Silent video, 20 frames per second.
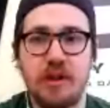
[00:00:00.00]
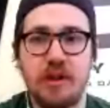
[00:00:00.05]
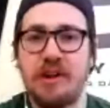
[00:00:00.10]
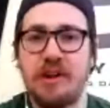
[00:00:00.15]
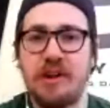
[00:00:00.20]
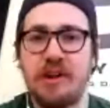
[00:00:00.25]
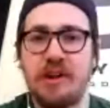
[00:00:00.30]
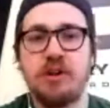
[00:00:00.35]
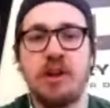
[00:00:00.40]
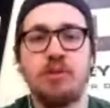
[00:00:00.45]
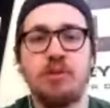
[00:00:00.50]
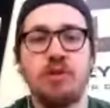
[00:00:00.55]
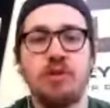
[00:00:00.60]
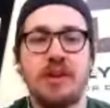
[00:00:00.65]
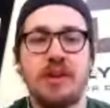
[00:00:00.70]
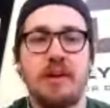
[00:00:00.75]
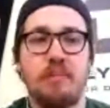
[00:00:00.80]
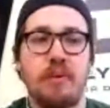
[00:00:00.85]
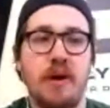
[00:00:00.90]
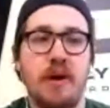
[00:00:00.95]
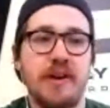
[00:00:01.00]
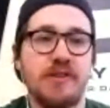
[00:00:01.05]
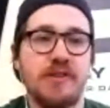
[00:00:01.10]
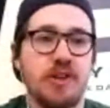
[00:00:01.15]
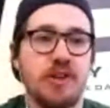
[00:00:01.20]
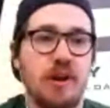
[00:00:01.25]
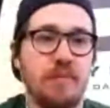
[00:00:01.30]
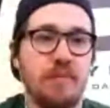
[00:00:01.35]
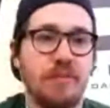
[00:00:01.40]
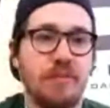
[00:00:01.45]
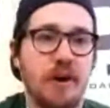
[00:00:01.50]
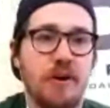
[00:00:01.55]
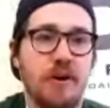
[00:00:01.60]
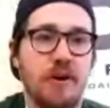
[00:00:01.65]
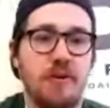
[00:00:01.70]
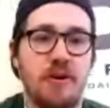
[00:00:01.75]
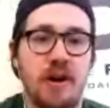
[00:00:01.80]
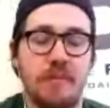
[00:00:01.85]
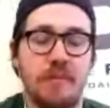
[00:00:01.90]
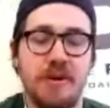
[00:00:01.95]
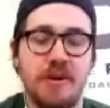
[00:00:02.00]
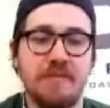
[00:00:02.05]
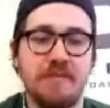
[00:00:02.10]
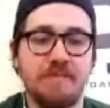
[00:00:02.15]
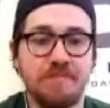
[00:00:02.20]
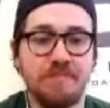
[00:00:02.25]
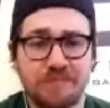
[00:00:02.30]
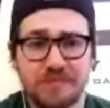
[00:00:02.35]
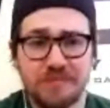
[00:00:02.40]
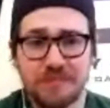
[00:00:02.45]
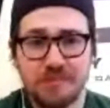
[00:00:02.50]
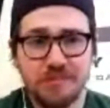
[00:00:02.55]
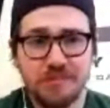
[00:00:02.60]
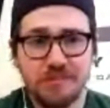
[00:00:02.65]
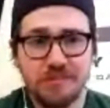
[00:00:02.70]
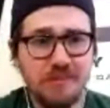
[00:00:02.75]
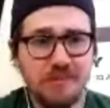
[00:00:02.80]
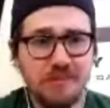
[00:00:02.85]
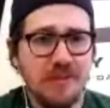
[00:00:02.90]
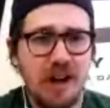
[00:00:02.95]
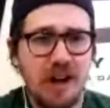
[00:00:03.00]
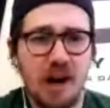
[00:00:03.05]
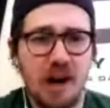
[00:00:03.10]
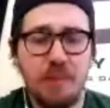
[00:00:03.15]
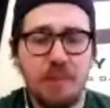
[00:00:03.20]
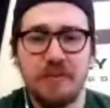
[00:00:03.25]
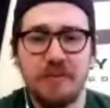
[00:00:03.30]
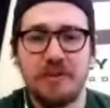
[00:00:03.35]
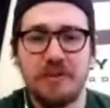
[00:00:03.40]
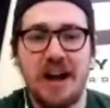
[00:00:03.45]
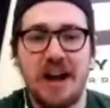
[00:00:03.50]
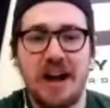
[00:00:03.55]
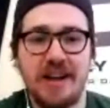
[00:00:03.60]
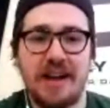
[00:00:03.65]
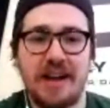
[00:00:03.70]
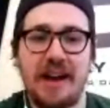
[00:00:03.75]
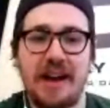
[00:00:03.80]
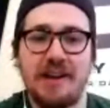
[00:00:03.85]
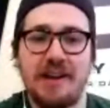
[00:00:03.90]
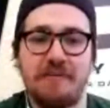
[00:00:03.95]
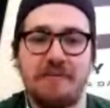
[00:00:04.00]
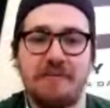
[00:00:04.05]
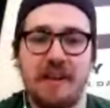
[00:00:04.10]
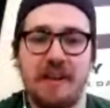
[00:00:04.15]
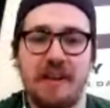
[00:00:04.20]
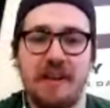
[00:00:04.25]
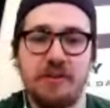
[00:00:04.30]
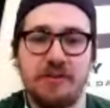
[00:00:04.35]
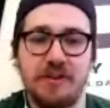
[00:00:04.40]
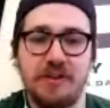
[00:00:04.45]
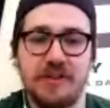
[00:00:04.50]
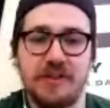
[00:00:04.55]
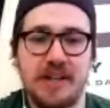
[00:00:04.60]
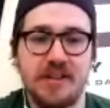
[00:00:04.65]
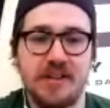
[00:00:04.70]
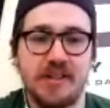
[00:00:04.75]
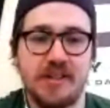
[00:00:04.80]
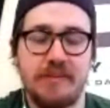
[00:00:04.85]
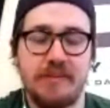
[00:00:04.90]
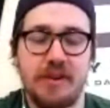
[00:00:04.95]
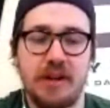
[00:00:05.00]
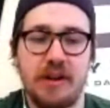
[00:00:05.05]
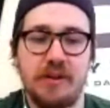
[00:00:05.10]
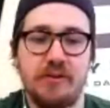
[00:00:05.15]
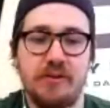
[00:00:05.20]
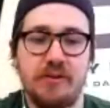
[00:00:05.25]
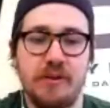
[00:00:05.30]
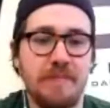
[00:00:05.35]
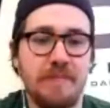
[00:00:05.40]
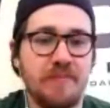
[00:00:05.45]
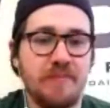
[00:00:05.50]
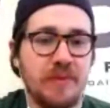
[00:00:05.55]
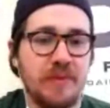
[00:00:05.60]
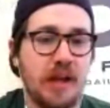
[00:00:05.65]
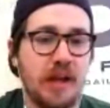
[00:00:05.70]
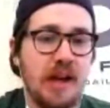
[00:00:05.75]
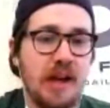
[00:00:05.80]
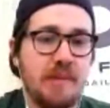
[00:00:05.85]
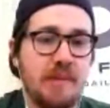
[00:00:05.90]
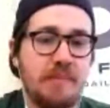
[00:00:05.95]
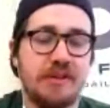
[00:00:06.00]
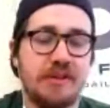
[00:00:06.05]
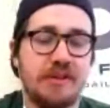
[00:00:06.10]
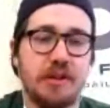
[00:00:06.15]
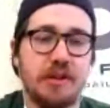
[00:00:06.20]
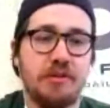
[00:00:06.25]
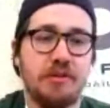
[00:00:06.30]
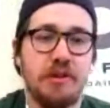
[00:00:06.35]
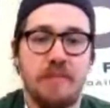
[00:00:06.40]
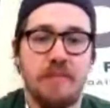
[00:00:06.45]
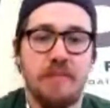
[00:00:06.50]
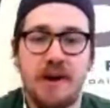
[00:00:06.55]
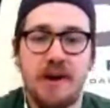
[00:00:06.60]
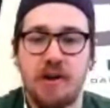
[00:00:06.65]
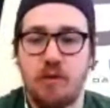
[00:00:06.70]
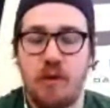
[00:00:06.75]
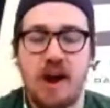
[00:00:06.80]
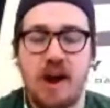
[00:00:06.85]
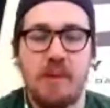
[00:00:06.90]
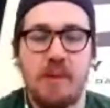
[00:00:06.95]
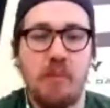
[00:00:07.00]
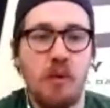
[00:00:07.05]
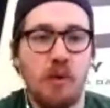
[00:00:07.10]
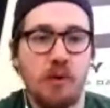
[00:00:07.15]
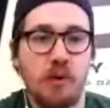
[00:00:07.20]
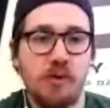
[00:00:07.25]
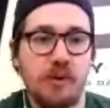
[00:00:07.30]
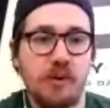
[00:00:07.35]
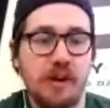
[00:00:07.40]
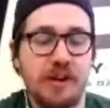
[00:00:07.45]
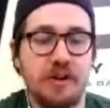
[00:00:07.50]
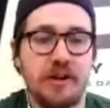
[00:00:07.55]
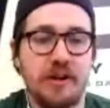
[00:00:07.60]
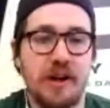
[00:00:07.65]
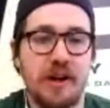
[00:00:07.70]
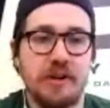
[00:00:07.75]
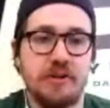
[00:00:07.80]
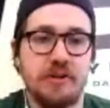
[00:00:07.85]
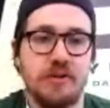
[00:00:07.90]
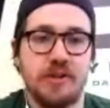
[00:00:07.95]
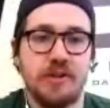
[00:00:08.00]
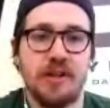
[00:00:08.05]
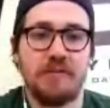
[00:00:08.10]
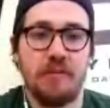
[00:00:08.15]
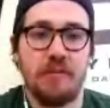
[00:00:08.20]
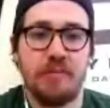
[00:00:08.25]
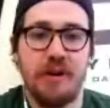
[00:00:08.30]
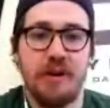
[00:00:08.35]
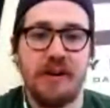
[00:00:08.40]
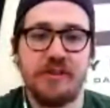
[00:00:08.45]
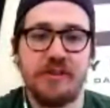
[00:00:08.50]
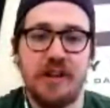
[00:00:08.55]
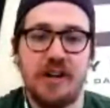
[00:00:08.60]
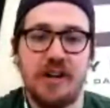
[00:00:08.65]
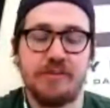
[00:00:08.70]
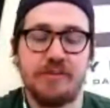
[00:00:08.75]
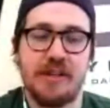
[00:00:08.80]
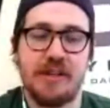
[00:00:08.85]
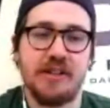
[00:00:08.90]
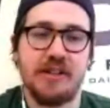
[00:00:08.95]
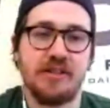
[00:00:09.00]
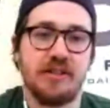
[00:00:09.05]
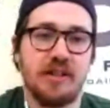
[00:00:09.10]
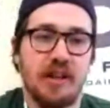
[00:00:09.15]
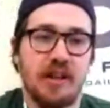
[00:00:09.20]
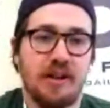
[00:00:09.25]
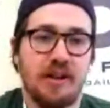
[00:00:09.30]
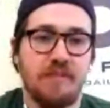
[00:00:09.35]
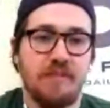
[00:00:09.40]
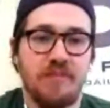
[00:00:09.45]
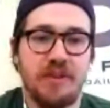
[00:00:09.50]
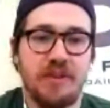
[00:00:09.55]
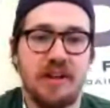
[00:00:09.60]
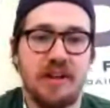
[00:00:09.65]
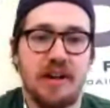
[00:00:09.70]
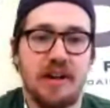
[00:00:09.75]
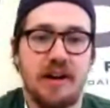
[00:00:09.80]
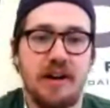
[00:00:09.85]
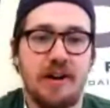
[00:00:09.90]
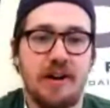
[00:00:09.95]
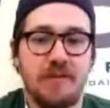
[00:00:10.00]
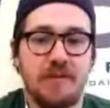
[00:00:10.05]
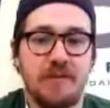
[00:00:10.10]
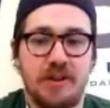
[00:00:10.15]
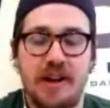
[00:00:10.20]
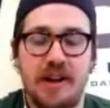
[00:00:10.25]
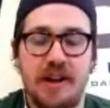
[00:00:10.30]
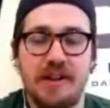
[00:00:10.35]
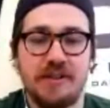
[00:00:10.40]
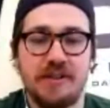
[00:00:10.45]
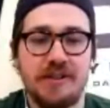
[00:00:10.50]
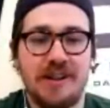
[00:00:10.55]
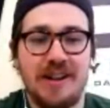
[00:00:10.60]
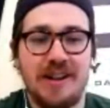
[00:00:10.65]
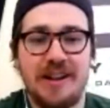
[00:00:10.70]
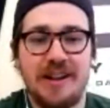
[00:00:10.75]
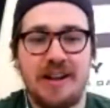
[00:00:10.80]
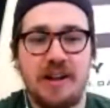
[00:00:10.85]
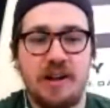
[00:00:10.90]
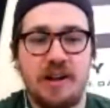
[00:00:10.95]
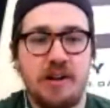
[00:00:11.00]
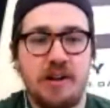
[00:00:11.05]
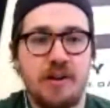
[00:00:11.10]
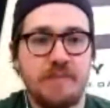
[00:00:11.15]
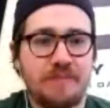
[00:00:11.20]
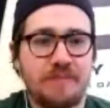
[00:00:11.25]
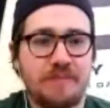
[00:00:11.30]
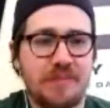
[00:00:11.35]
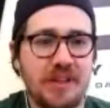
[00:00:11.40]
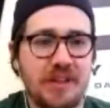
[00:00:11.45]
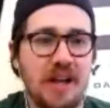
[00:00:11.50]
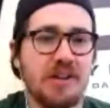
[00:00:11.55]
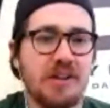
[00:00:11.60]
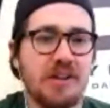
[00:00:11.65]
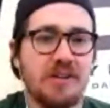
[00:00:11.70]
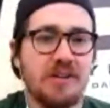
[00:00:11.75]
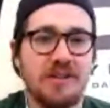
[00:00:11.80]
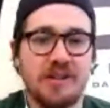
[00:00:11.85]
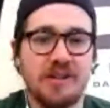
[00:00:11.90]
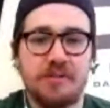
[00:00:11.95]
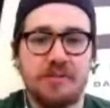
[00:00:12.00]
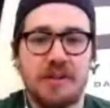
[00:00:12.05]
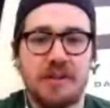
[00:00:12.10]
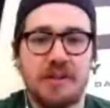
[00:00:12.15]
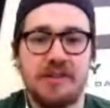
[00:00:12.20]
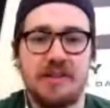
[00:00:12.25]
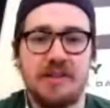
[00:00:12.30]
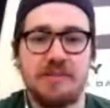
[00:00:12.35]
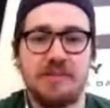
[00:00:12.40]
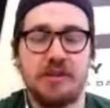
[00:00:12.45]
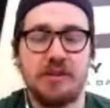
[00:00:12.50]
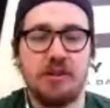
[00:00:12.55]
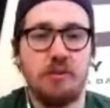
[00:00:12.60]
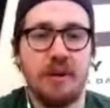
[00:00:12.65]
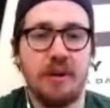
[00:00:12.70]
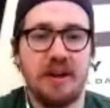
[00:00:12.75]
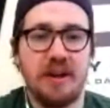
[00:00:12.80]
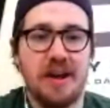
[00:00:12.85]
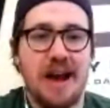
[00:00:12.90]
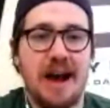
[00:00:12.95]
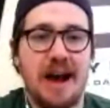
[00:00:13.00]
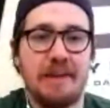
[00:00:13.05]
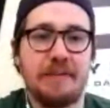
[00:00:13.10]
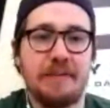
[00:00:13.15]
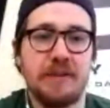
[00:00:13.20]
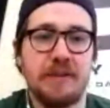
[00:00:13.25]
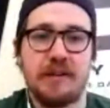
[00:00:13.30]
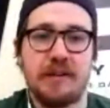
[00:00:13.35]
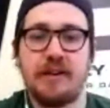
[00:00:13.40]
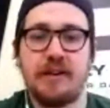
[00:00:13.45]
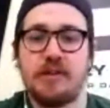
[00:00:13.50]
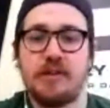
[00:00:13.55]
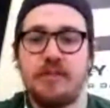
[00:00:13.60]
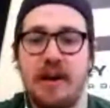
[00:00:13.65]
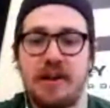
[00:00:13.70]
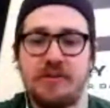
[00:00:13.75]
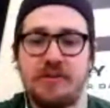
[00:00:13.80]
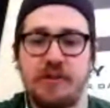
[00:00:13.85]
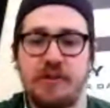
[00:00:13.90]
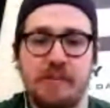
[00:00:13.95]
you think with that price jump, though, I mean, up over 9K on FanDuel, he's 8,700. Basically, you pay a grand more, and you got yourself LeBron James against the Kings. Giannis's upside seems a little bit capped in tonight's matchup.